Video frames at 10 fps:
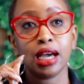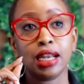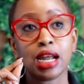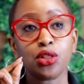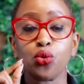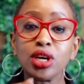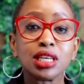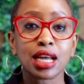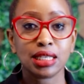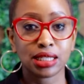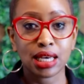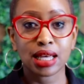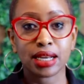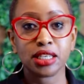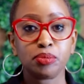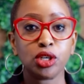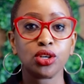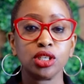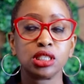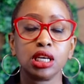Now, the reason I say that is
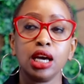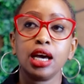because